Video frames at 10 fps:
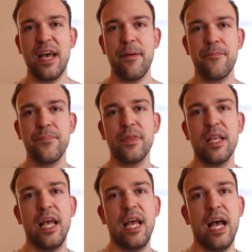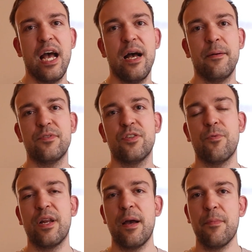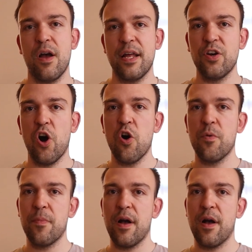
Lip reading: them. So when I'm at home,